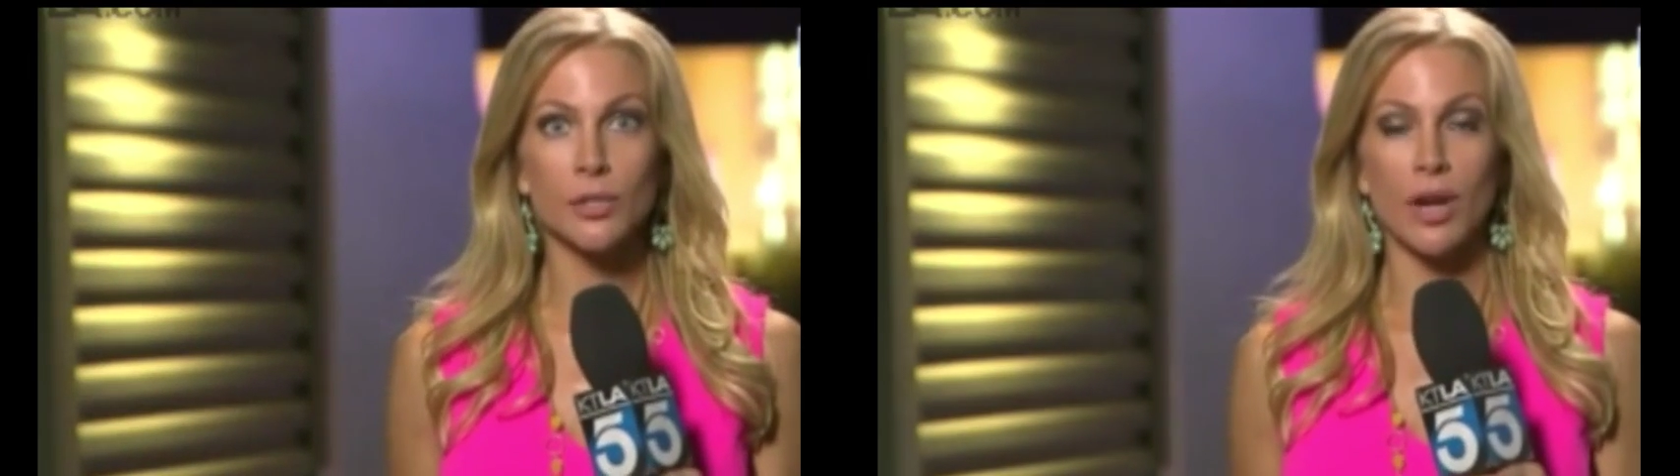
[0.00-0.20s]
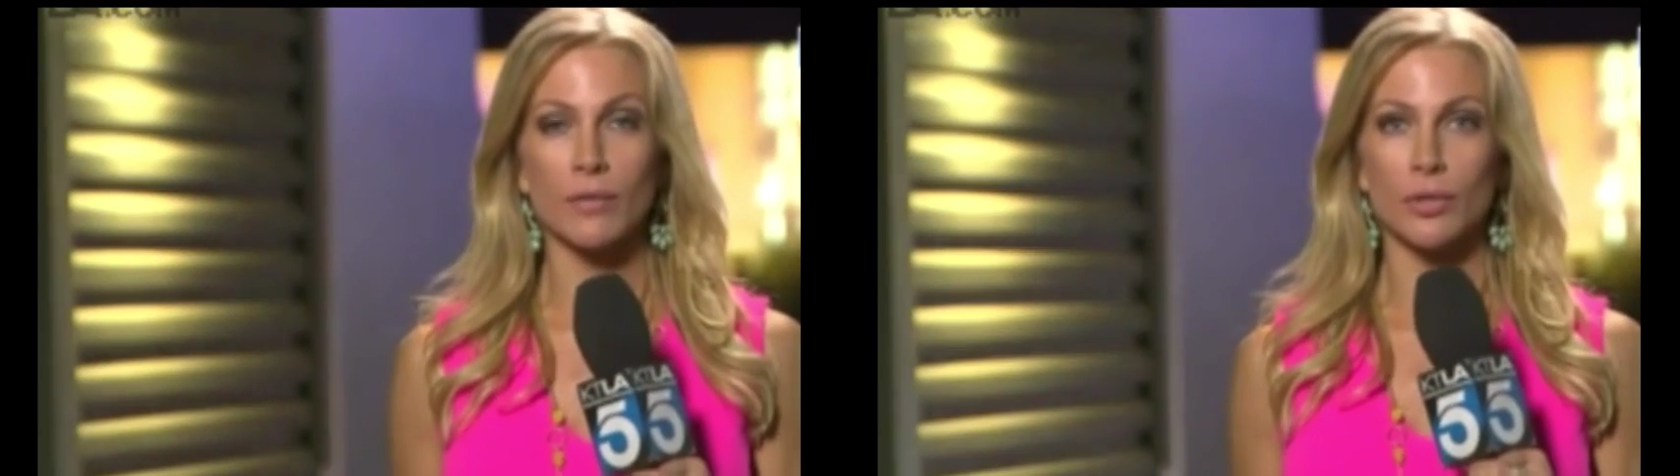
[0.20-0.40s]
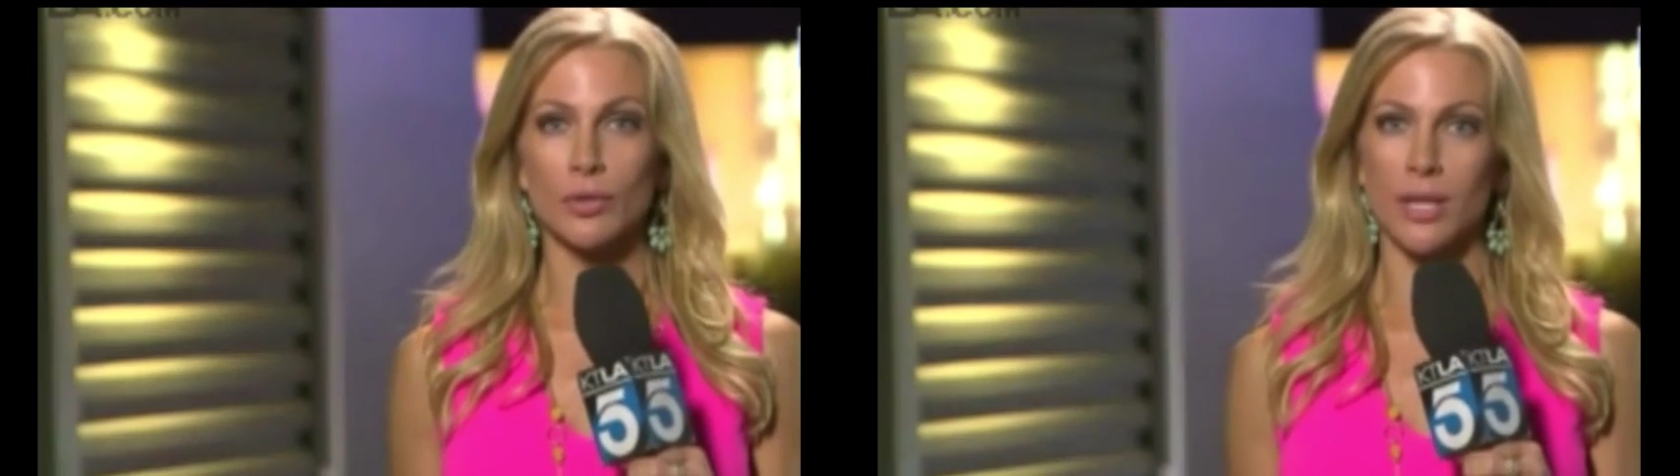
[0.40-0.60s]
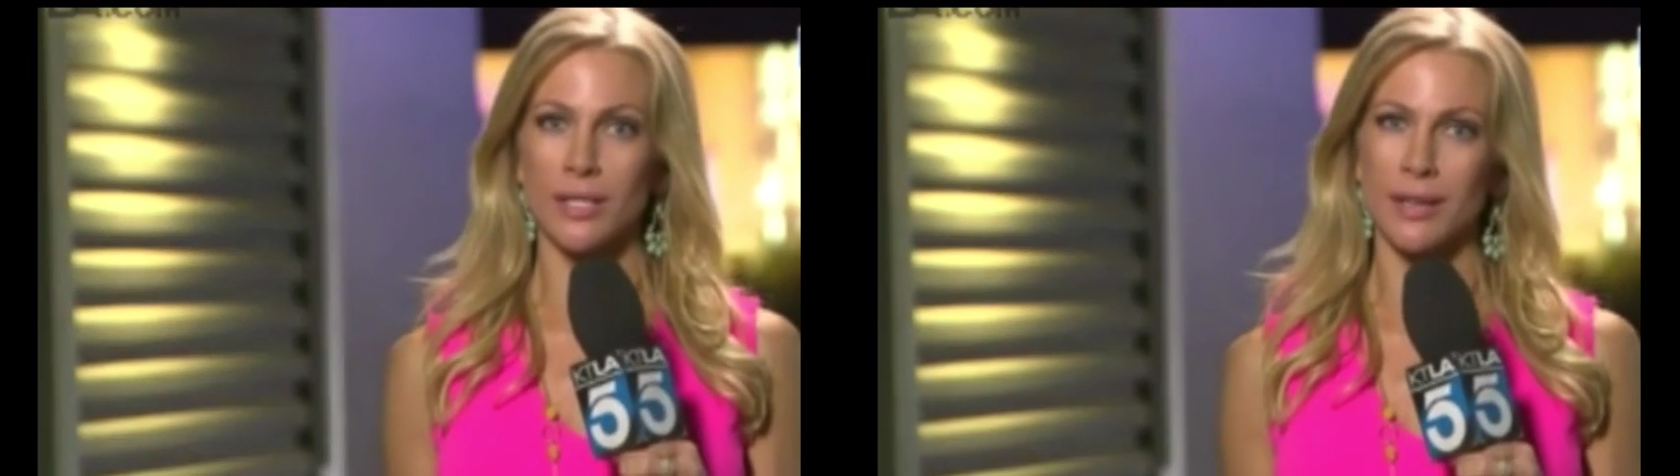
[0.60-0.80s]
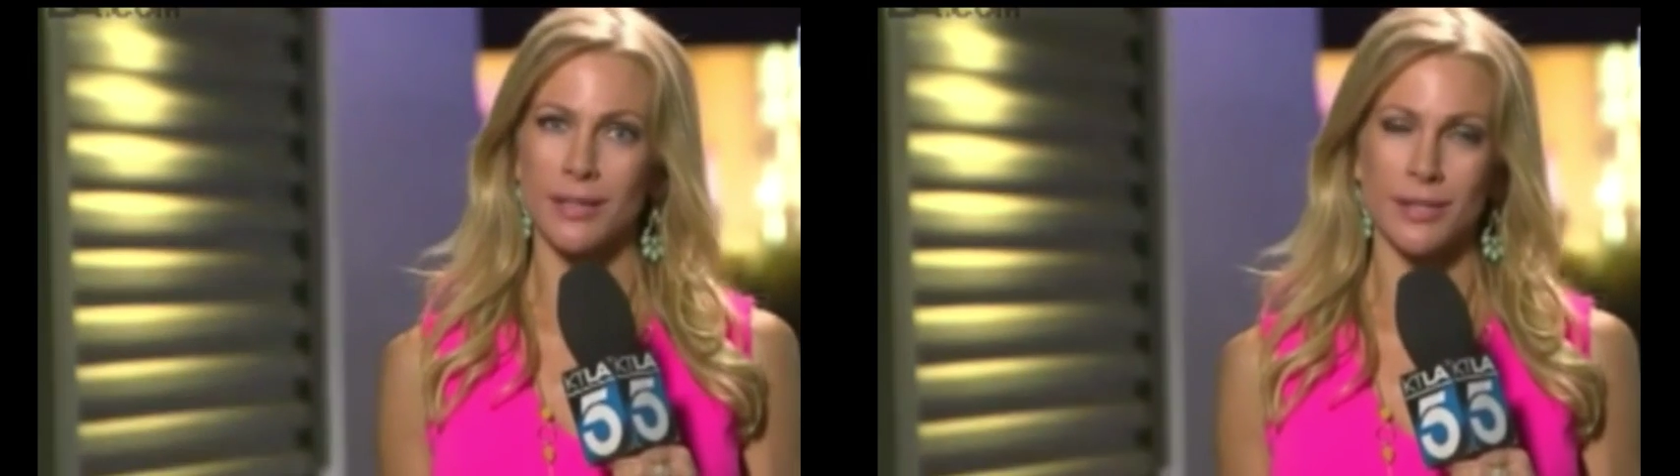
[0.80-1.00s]
driver tried
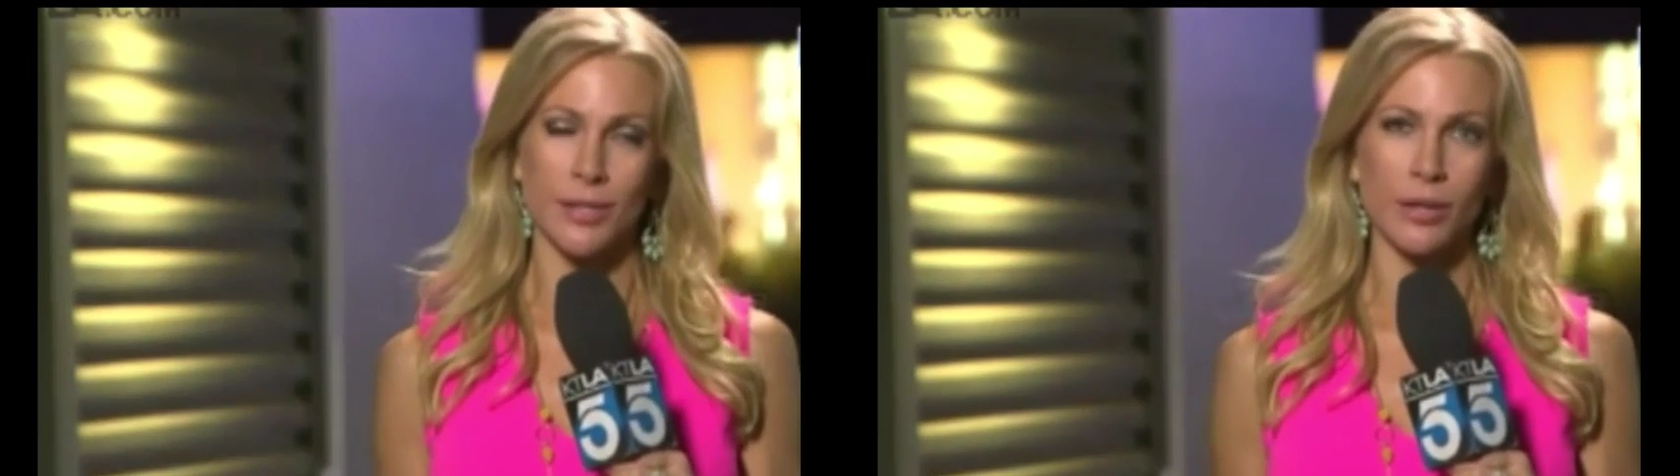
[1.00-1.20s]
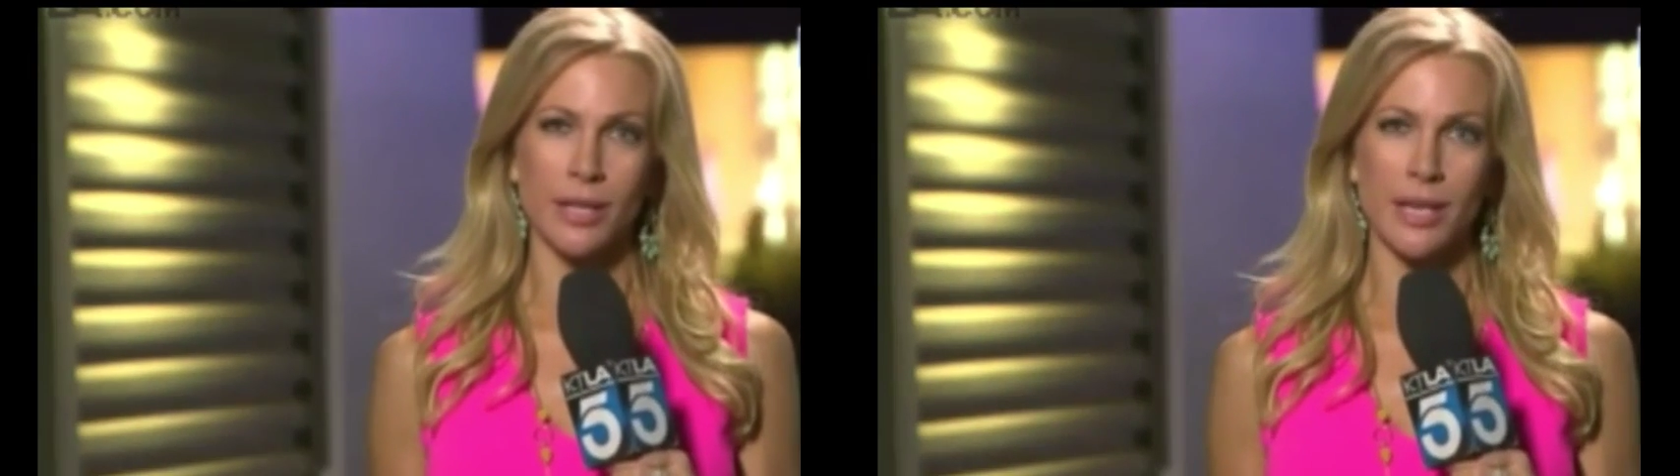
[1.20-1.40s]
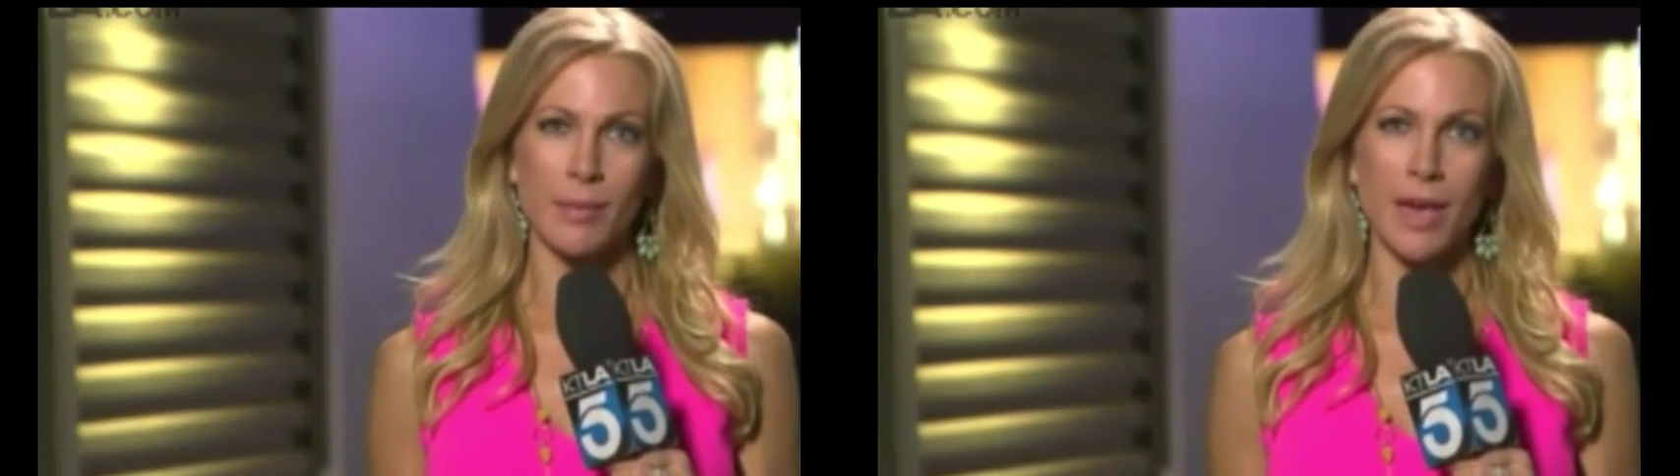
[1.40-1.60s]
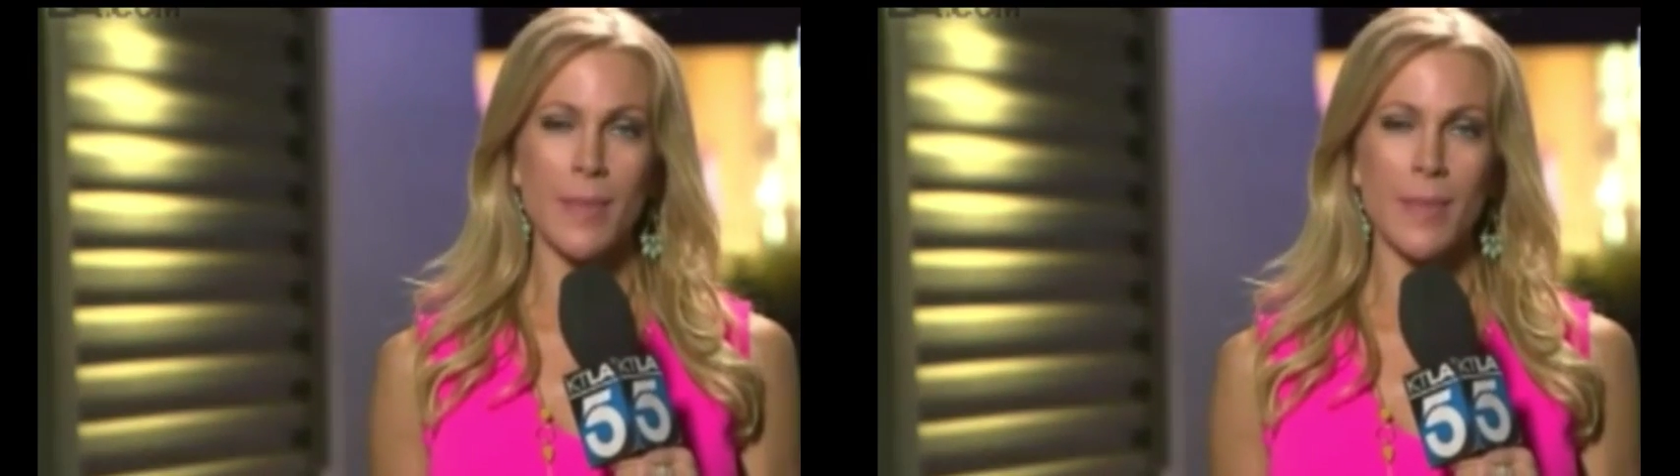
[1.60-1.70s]
to assault him